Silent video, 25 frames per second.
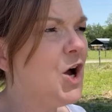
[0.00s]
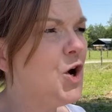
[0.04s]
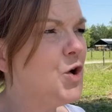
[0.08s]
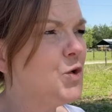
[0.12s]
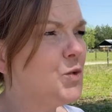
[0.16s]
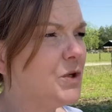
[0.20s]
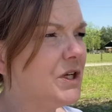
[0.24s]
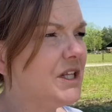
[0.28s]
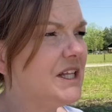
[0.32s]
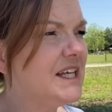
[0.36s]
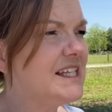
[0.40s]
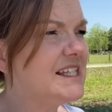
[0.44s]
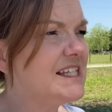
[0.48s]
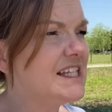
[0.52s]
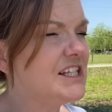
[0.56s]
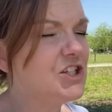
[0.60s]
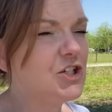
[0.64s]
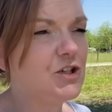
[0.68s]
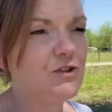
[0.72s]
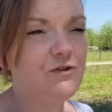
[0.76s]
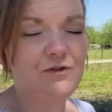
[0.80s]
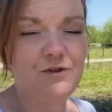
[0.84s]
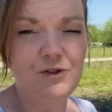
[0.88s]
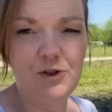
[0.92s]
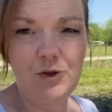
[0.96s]
really since
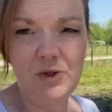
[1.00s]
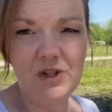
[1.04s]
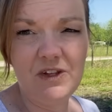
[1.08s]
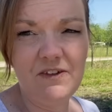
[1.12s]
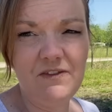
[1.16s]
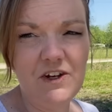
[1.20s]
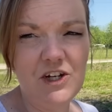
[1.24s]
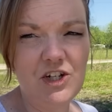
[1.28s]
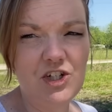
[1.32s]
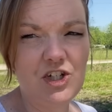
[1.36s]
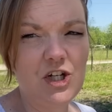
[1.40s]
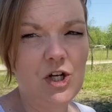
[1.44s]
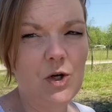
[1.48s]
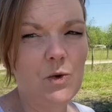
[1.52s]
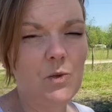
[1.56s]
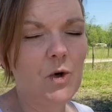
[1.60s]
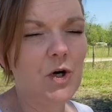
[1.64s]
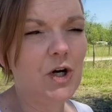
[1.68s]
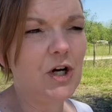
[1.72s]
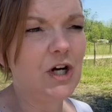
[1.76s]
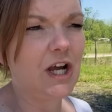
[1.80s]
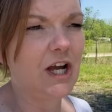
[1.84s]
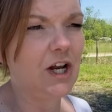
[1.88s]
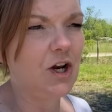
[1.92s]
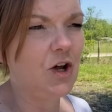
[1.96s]
they're doing the finishing
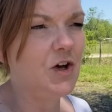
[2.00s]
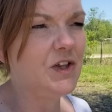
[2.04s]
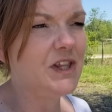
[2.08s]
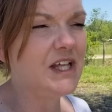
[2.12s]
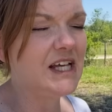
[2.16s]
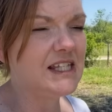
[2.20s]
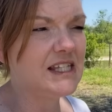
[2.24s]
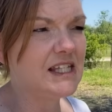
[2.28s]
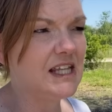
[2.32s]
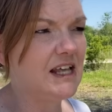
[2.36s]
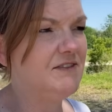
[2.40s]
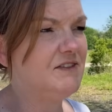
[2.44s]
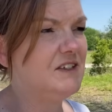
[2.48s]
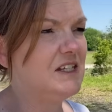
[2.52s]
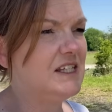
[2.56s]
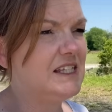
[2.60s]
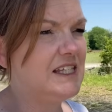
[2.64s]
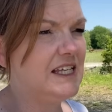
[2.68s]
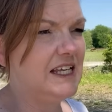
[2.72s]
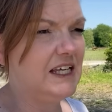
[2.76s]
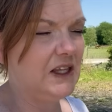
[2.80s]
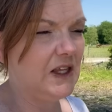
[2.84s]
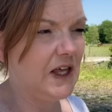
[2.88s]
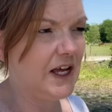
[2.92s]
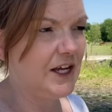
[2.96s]
work and all that's left is
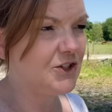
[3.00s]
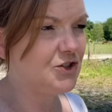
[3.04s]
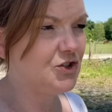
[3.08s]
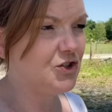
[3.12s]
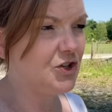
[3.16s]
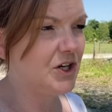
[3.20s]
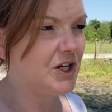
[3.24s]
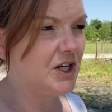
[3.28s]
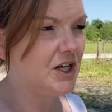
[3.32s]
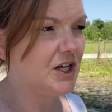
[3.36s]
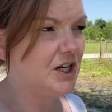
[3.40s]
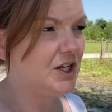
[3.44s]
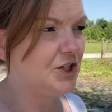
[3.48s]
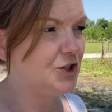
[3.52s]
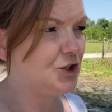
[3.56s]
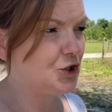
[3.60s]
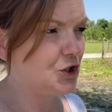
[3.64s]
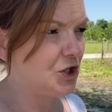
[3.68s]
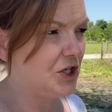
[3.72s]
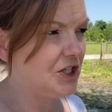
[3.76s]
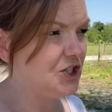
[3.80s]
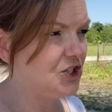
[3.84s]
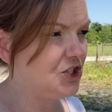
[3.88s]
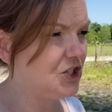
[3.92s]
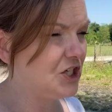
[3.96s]
the electric
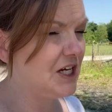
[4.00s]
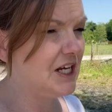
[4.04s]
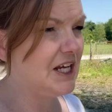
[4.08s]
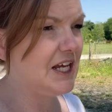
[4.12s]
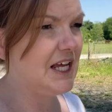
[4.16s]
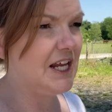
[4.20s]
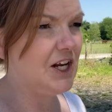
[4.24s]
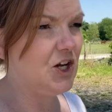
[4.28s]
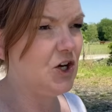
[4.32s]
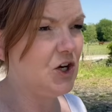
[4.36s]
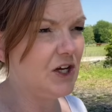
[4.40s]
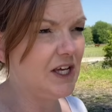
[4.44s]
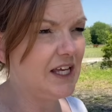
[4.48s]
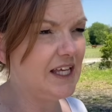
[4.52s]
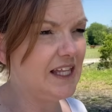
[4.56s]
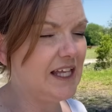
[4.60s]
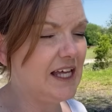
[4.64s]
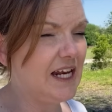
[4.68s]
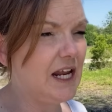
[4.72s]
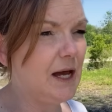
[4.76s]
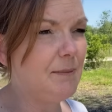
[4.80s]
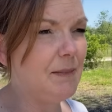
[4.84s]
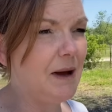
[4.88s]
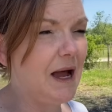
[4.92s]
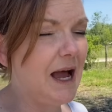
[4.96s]
trenching and hooking
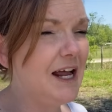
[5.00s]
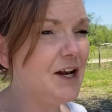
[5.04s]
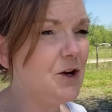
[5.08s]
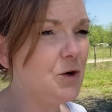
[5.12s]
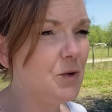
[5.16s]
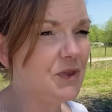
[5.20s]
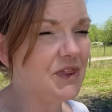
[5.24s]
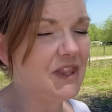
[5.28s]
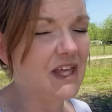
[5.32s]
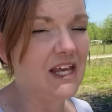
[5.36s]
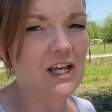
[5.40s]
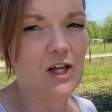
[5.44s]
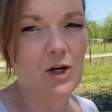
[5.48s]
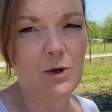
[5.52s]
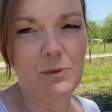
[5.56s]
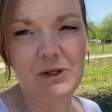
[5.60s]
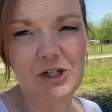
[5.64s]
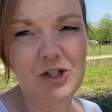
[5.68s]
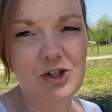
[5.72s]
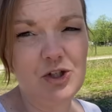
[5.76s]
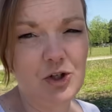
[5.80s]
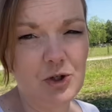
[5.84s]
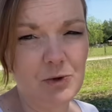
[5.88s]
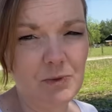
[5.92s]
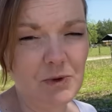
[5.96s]
that up I don't think it'll be
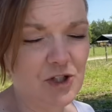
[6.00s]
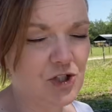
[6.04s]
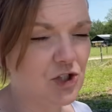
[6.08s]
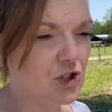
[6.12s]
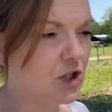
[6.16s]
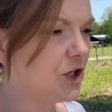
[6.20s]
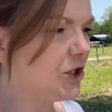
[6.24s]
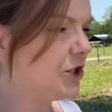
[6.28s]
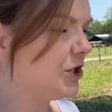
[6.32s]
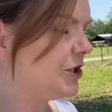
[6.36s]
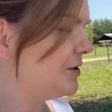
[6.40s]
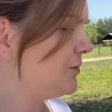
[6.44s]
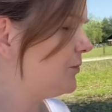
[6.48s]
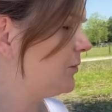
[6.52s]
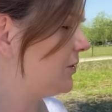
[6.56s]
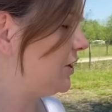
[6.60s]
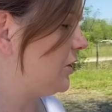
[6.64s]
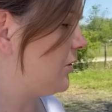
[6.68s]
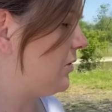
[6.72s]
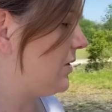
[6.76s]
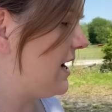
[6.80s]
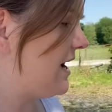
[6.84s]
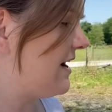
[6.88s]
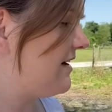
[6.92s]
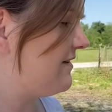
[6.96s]
too much longer we
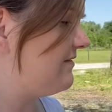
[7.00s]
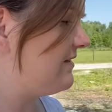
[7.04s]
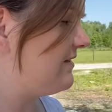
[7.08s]
don't have